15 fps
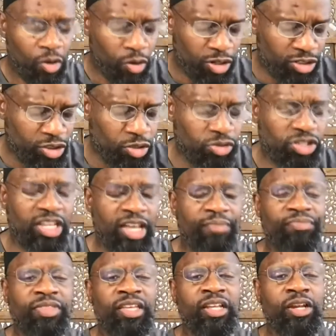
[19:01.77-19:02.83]
or do
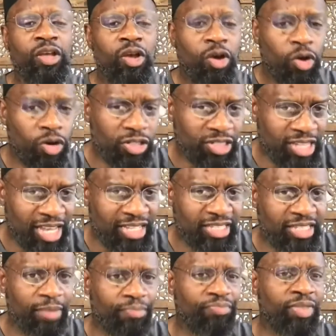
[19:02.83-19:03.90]
something or say
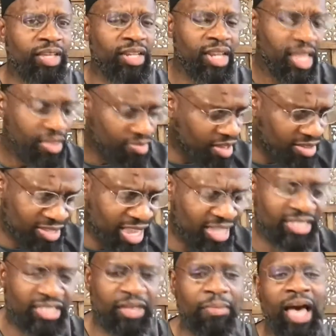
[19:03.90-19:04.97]
something that
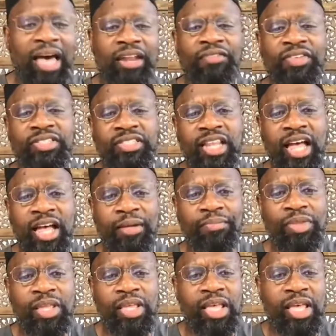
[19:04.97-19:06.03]
takes them out of Islam.
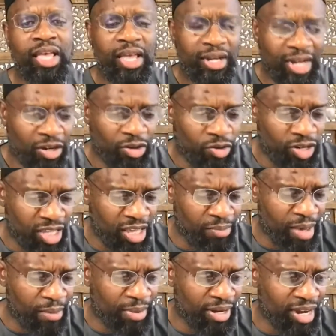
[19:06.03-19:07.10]
Not only
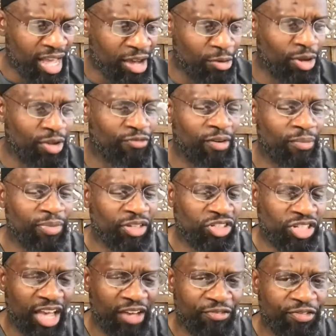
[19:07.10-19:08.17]
Imam An-Nawawi, from the
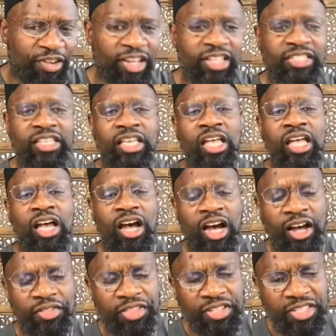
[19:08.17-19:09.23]
Shafi'is,
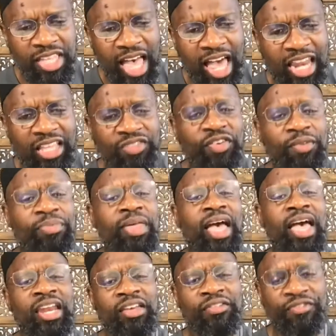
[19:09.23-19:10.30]
other scholars from the
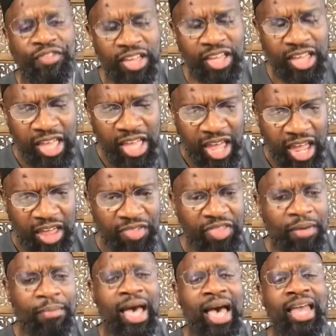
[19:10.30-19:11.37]
Hanafi and
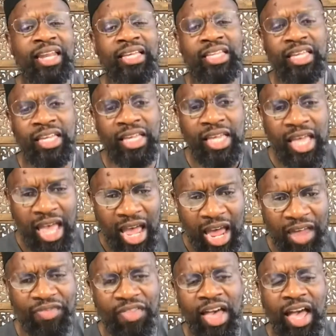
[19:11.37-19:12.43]
the Maliki
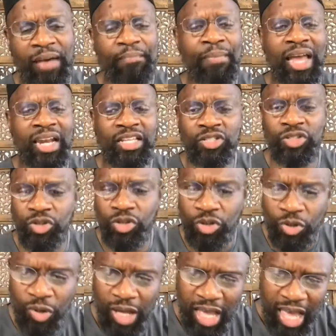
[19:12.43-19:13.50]
and the Hanbali
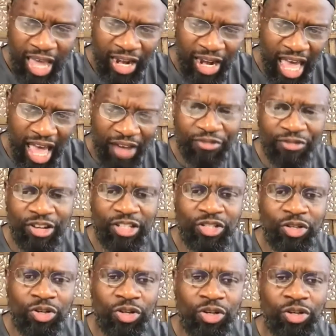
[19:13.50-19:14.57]
school. In every
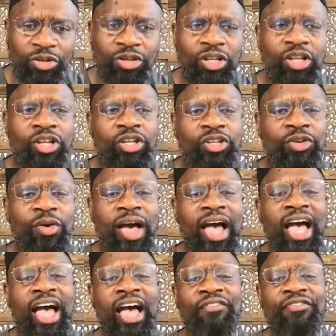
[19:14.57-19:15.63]
school, you
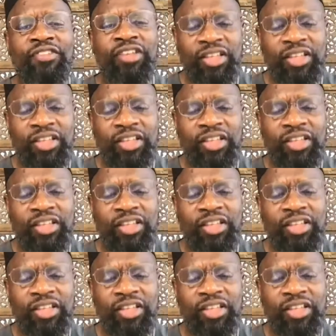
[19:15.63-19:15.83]
have